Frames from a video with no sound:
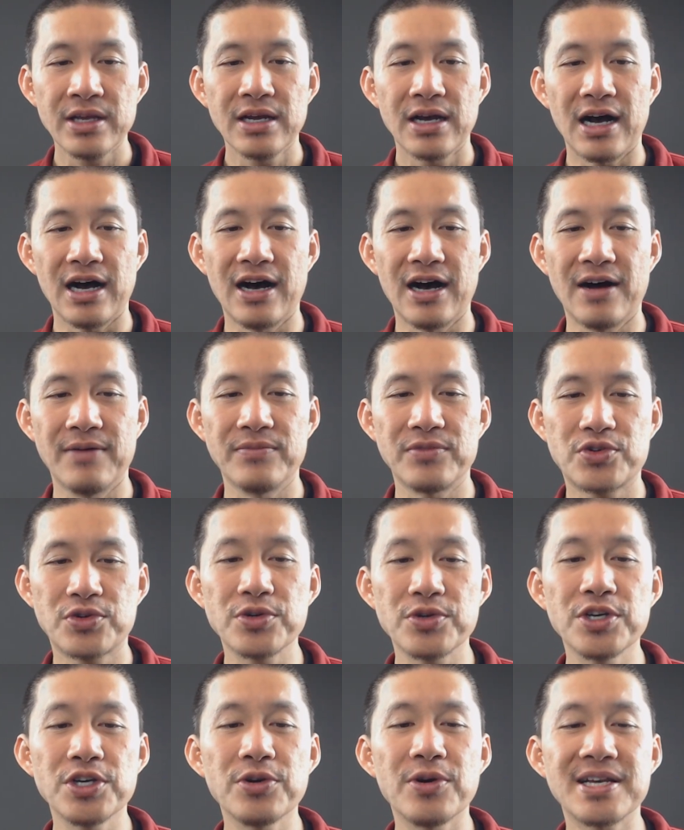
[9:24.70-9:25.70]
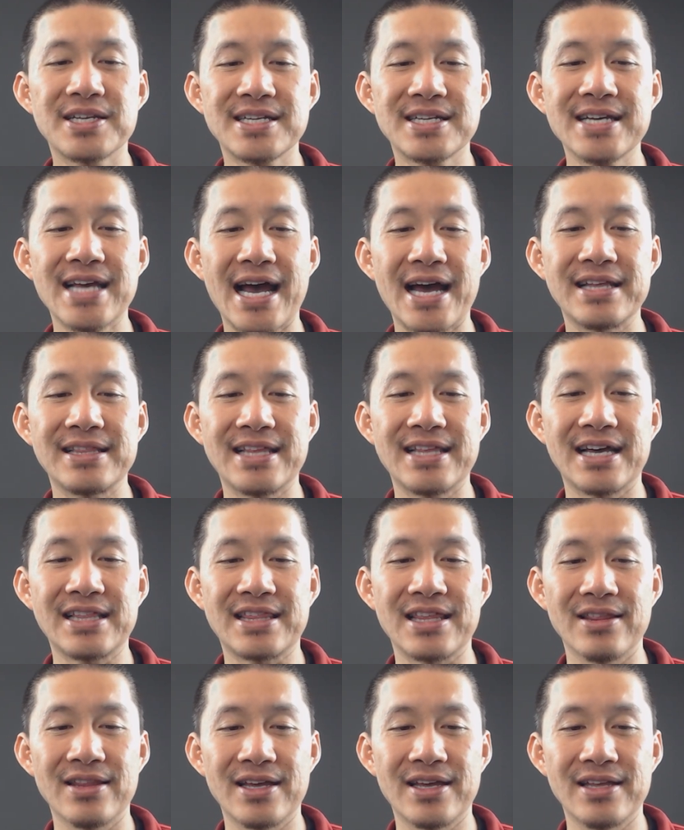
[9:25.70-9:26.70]
TrueUSD added that
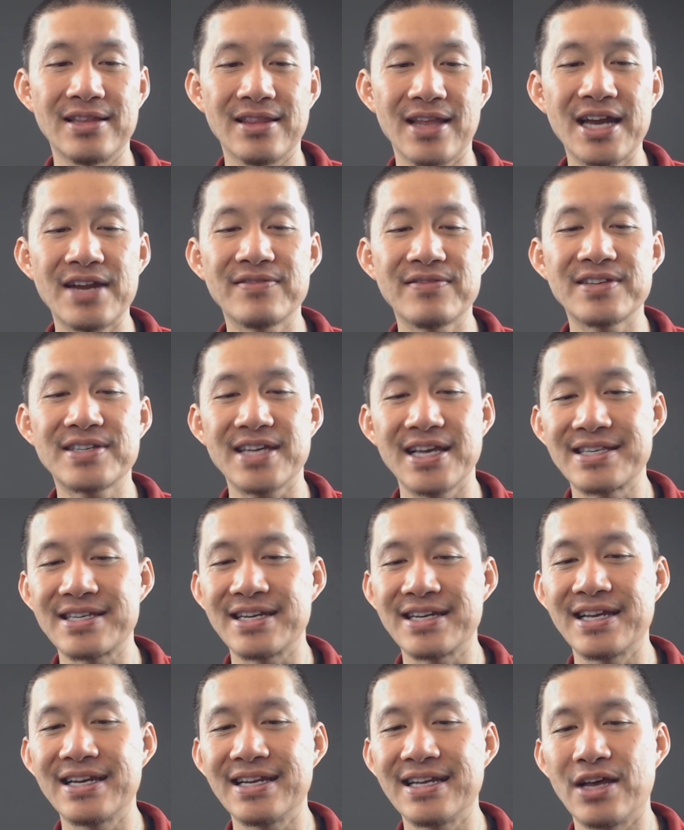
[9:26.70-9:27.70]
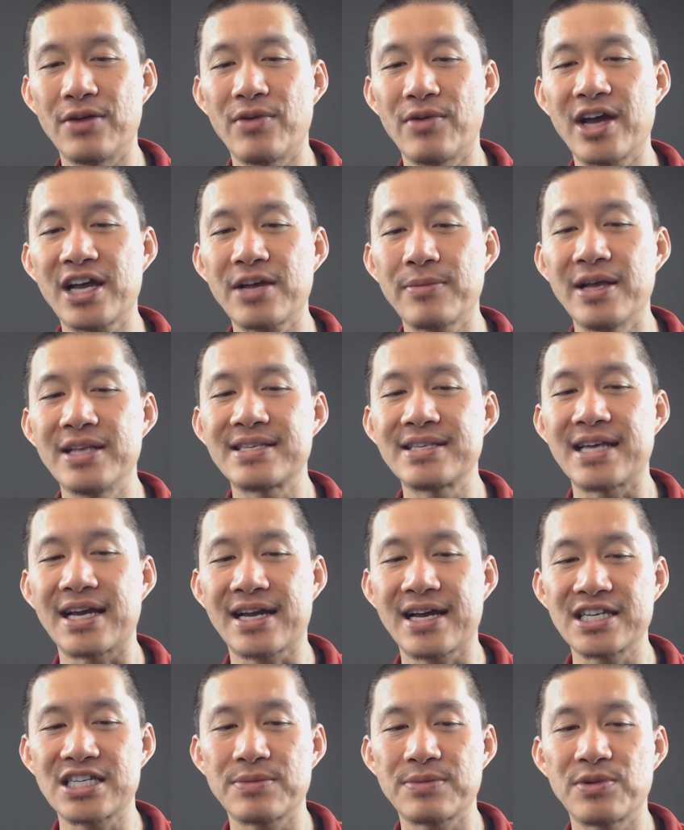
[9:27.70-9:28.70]
in light of this incident, it recommends that
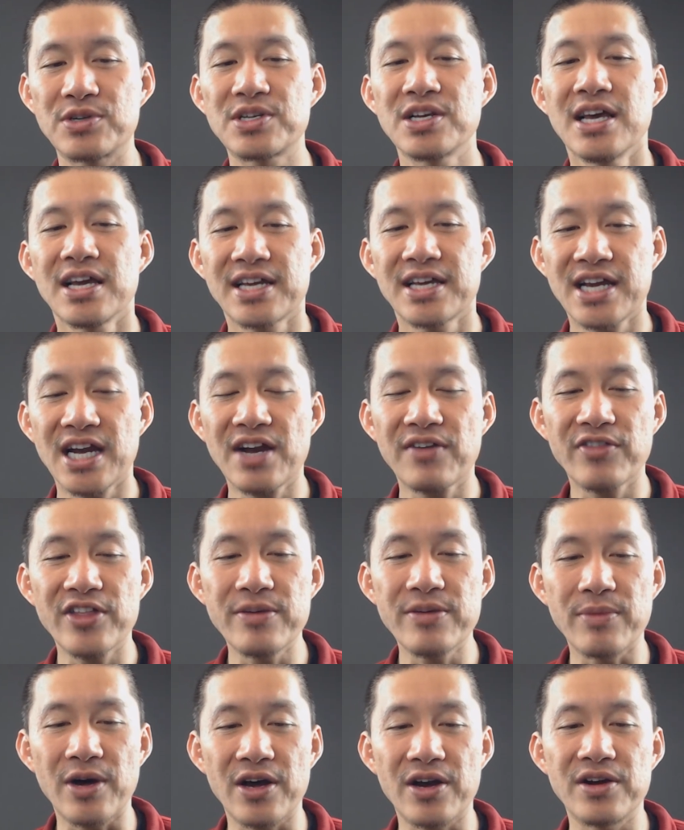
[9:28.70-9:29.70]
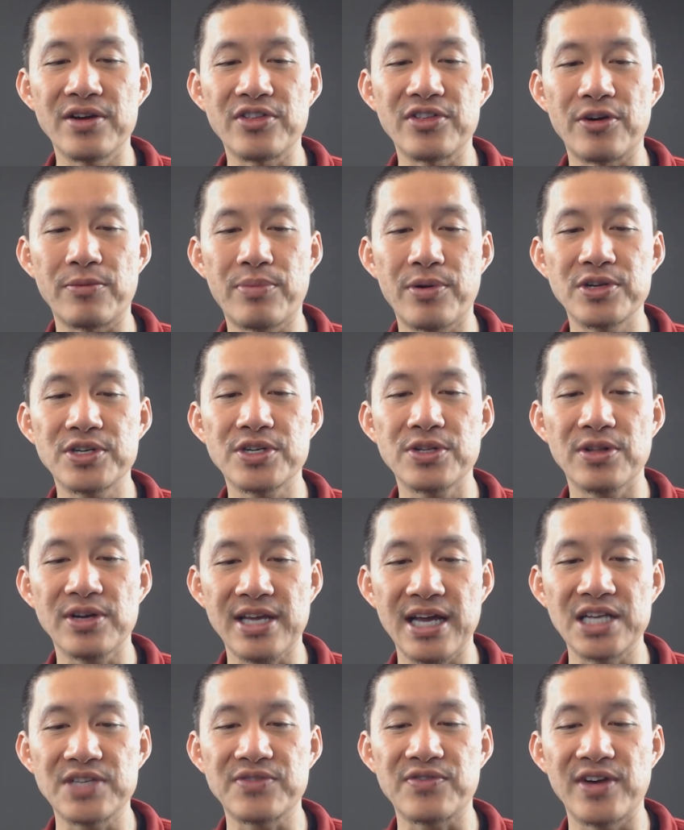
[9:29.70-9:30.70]
customers carefully monitor their personal
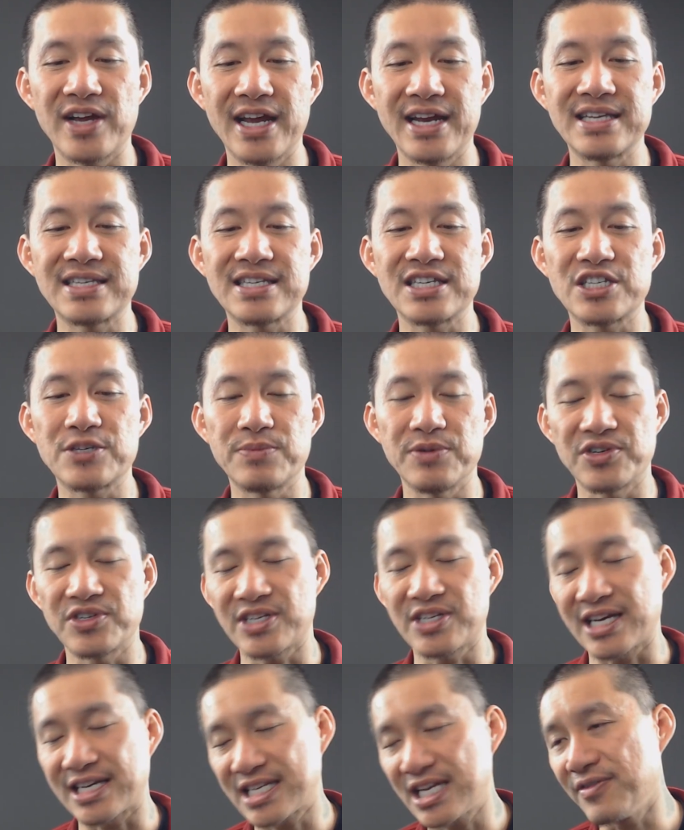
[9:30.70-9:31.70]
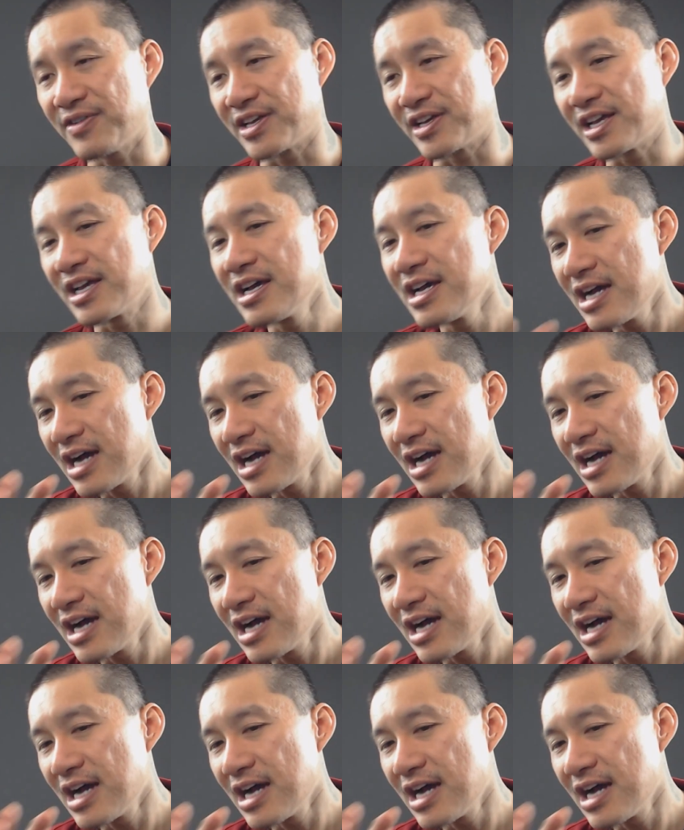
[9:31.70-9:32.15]
accounts for any suspicious activity.